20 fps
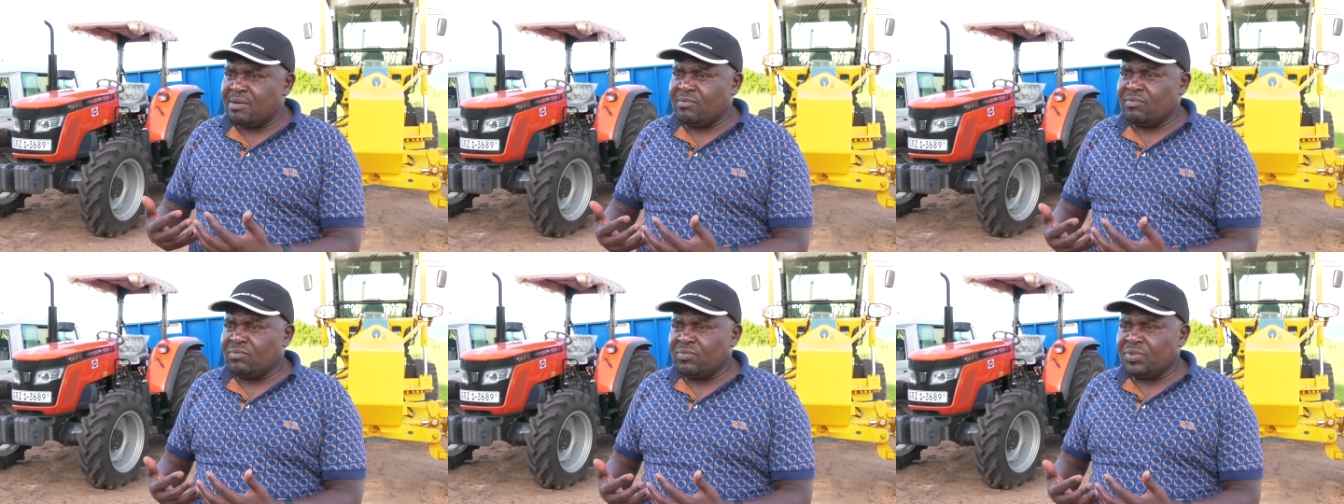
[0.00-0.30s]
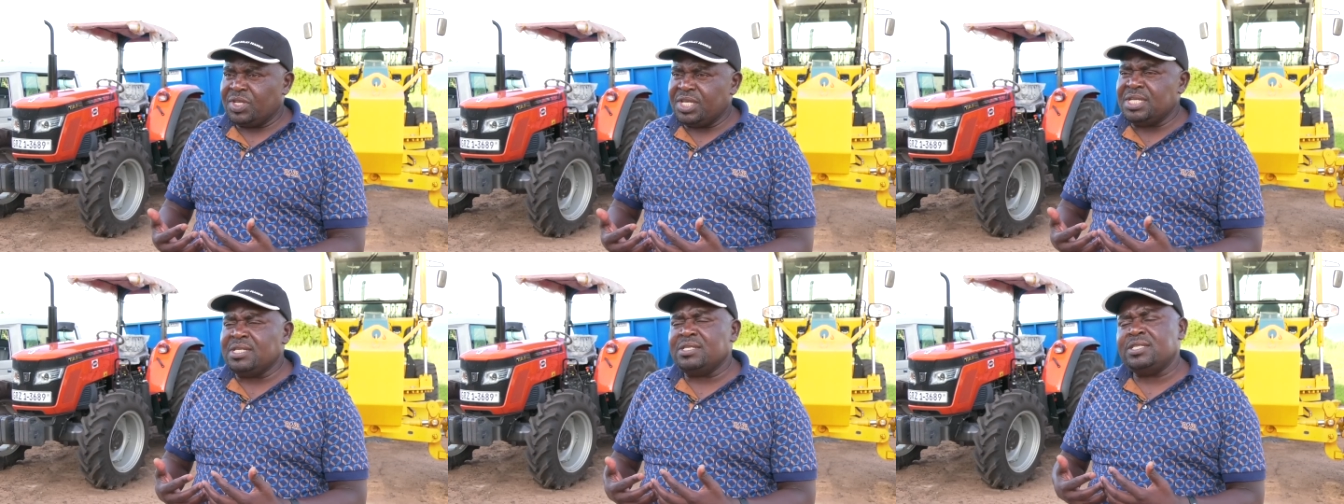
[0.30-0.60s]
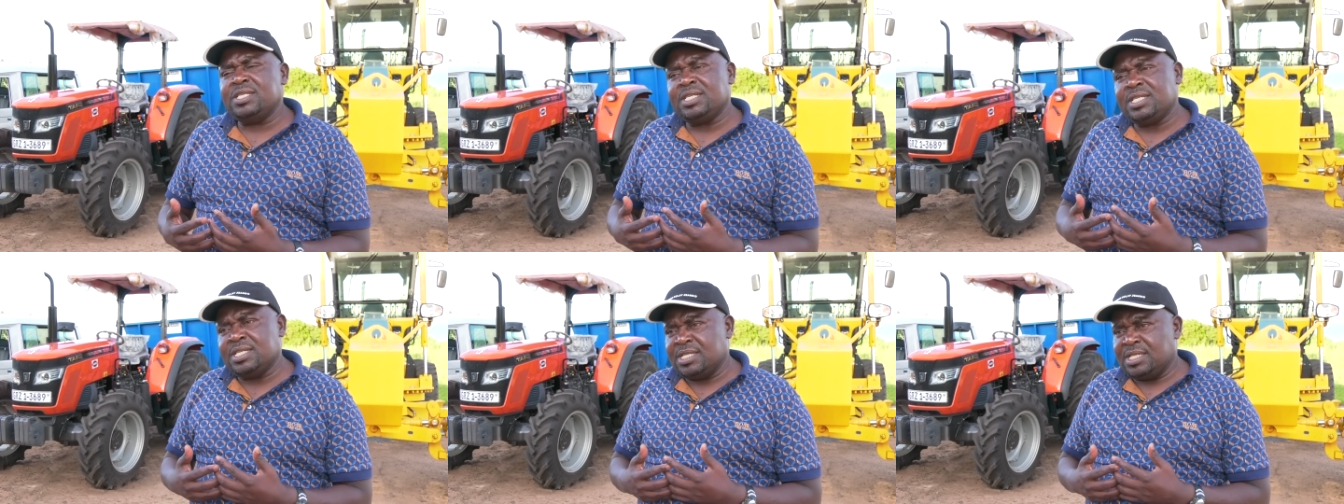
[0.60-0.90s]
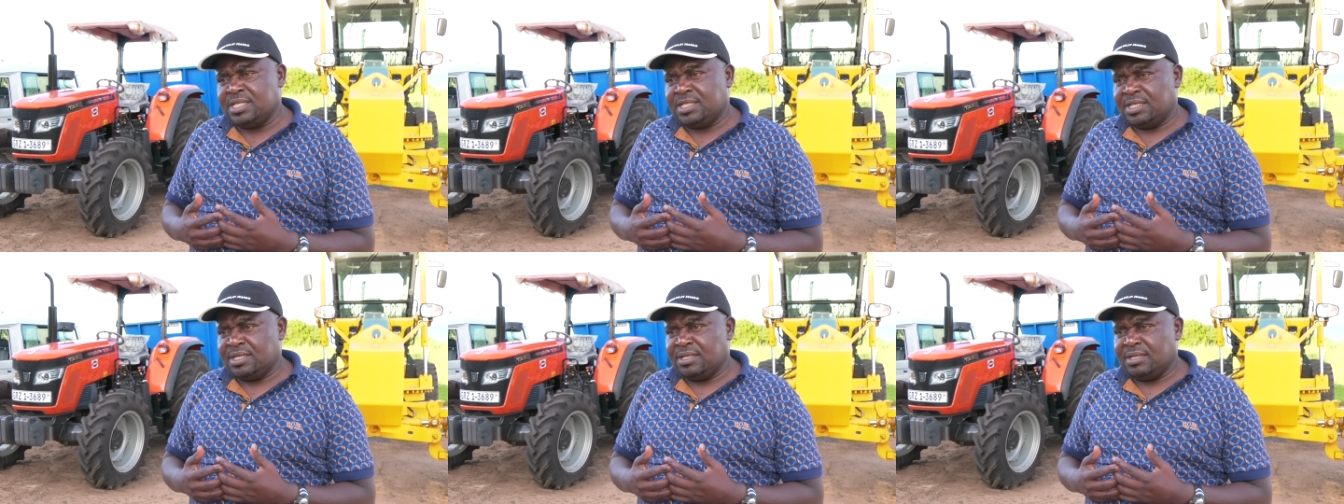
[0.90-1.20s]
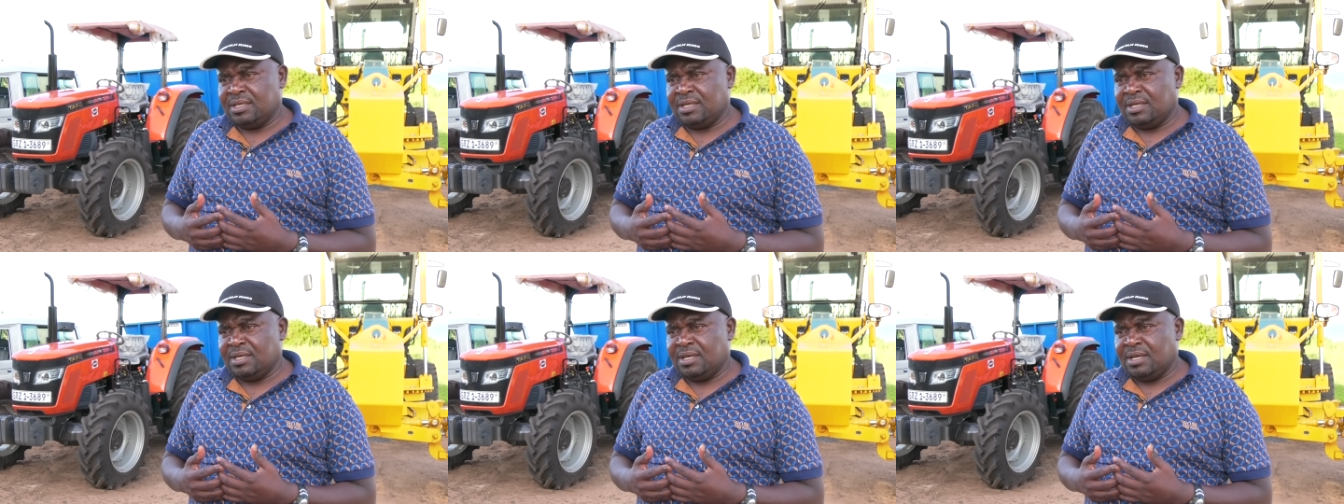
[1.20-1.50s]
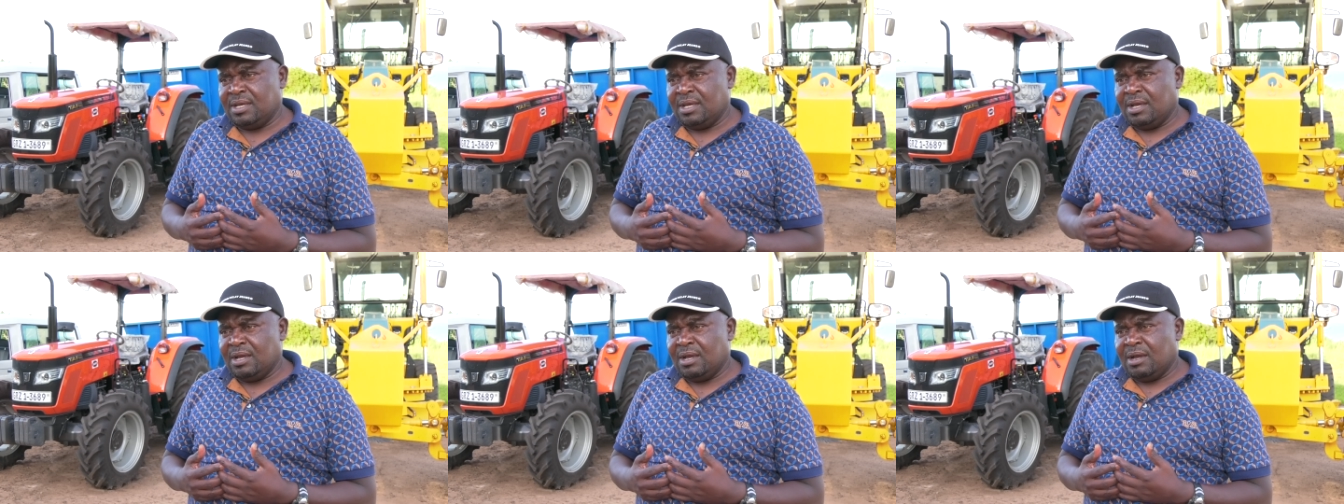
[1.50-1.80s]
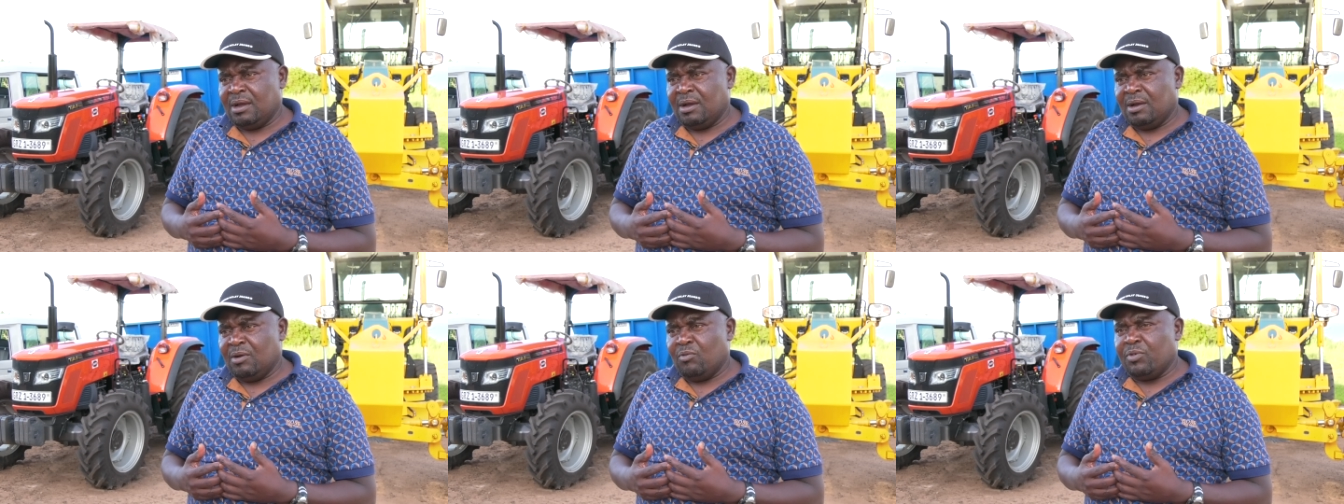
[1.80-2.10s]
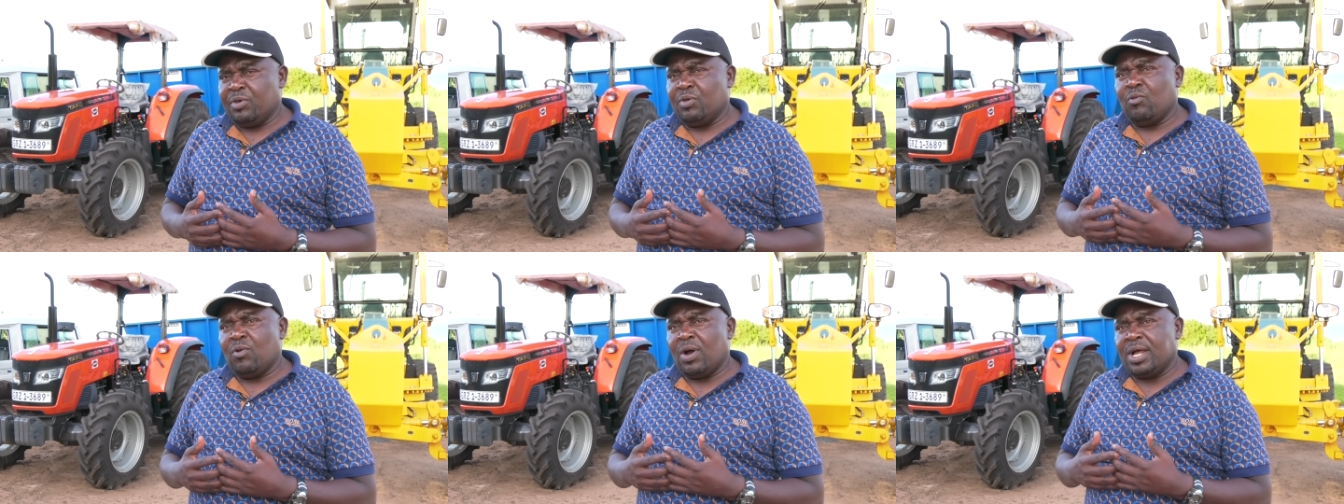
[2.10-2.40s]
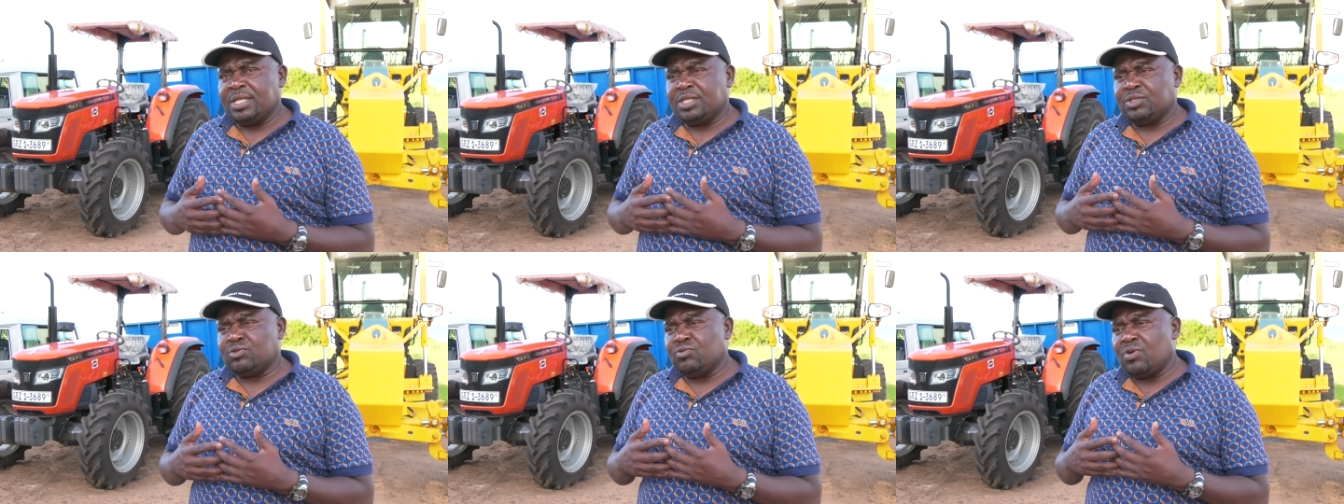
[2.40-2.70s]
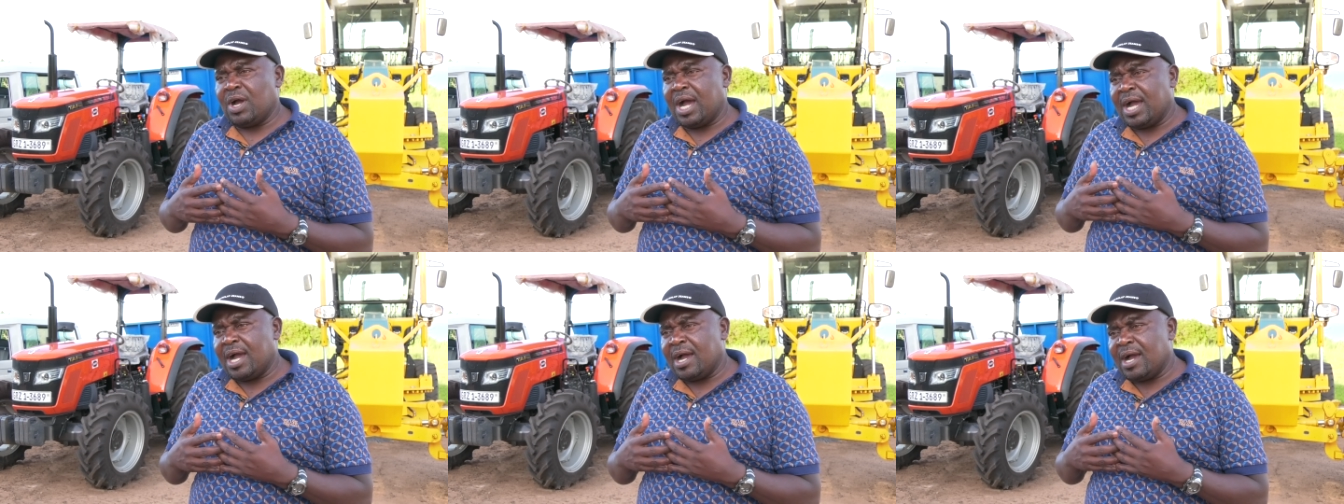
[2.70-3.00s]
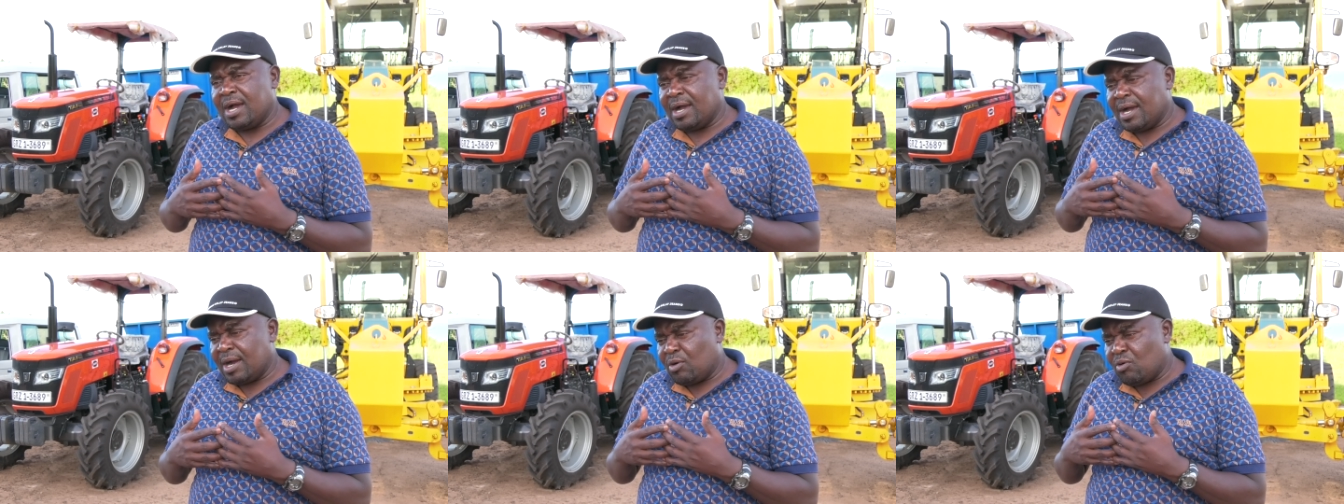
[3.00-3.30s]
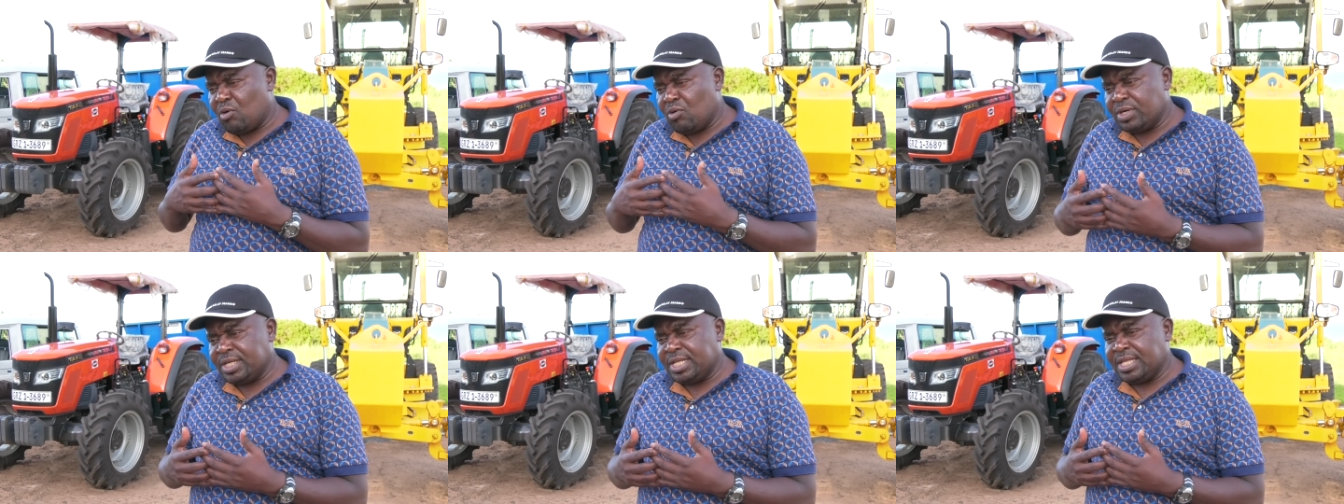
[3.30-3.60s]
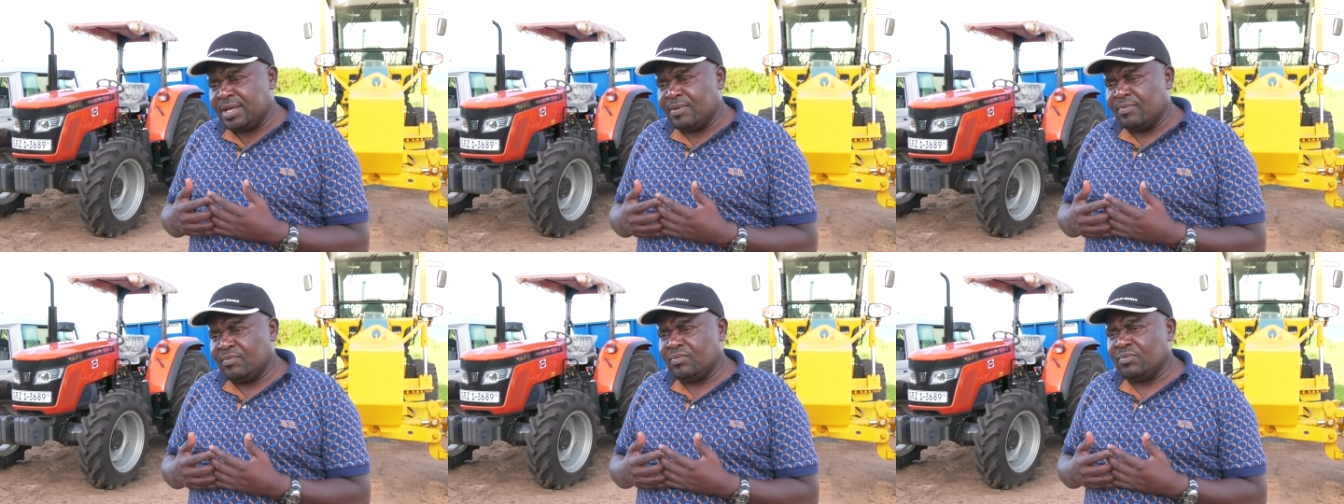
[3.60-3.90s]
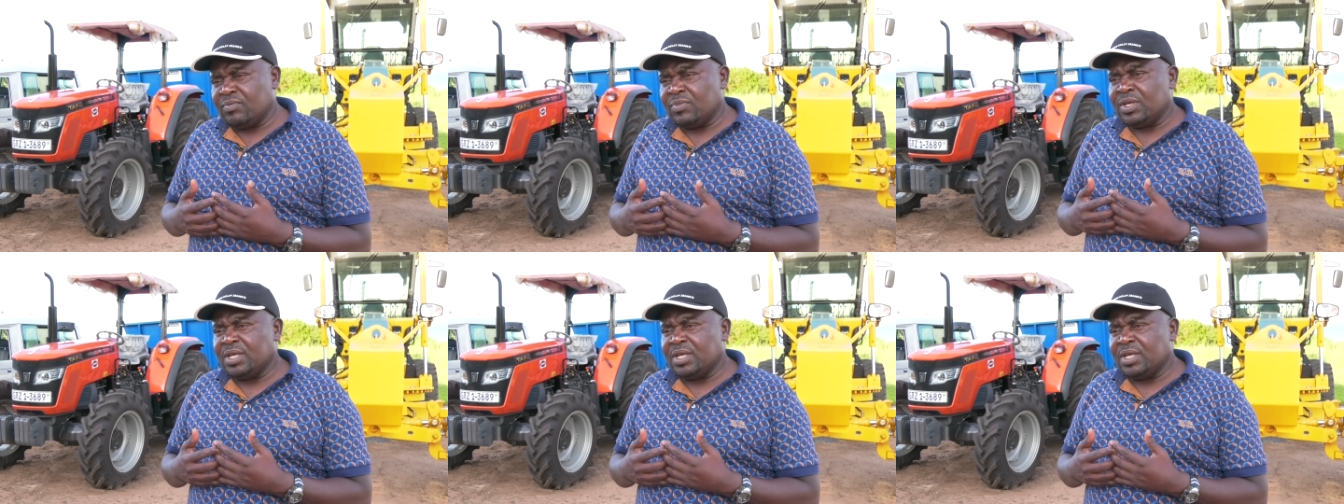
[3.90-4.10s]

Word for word: them in dignity. We want to uh, accord them